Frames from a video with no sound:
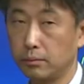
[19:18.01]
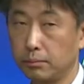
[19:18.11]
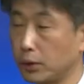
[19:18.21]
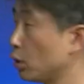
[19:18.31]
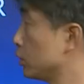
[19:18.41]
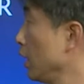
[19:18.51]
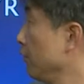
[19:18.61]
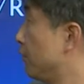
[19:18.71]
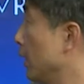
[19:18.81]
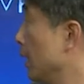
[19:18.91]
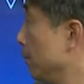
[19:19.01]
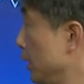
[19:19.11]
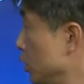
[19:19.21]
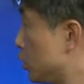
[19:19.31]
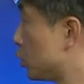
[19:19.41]
Because if P
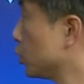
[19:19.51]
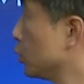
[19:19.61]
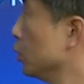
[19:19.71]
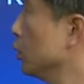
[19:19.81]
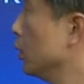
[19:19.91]
is true,